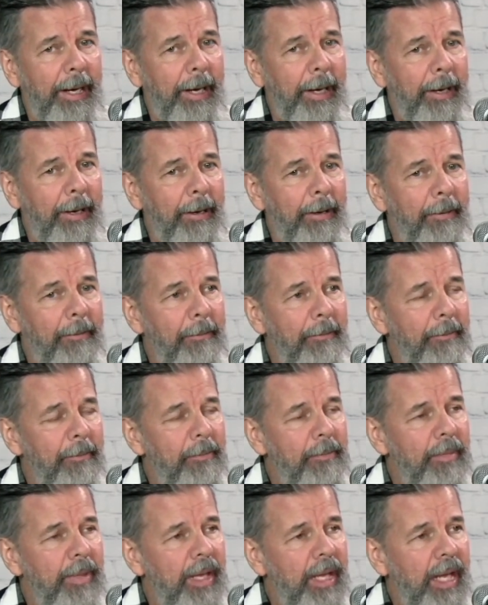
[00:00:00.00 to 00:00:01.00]

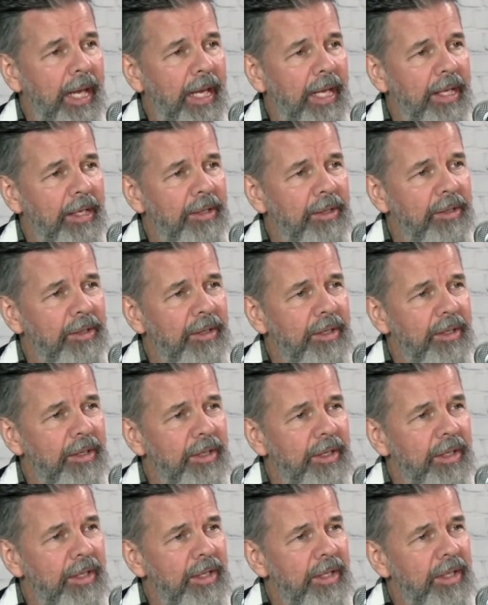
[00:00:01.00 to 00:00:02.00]
and
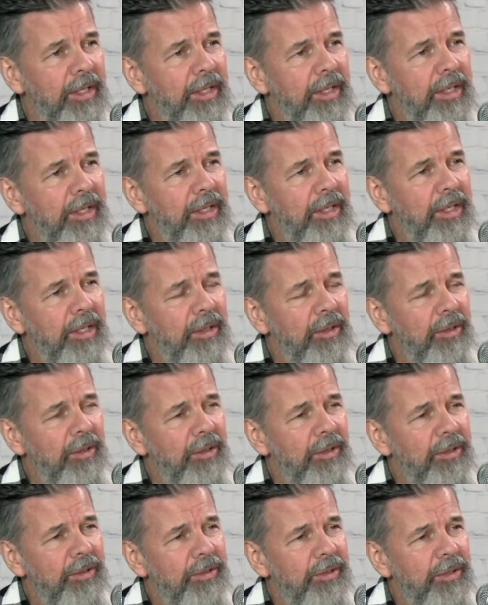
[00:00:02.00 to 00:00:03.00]
you
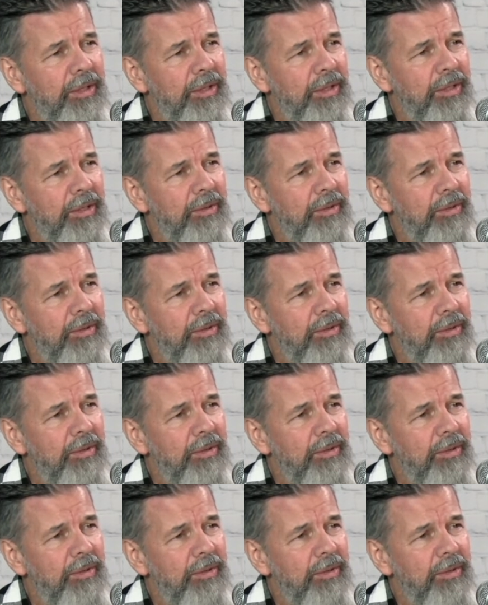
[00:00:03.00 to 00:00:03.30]
know,